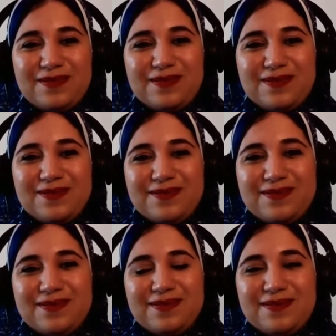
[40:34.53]

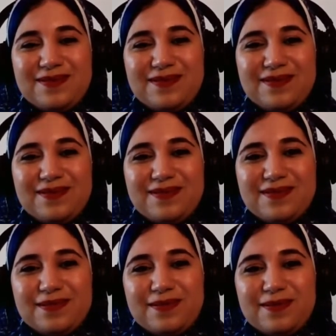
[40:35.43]

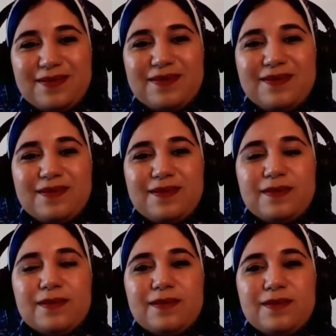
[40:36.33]

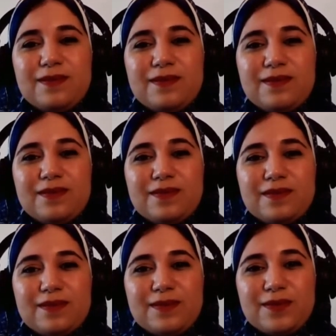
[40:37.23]

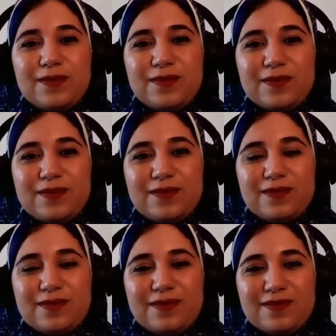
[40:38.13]

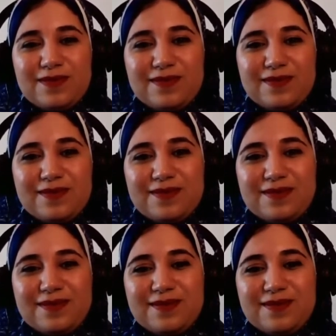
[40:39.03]
(not speaking)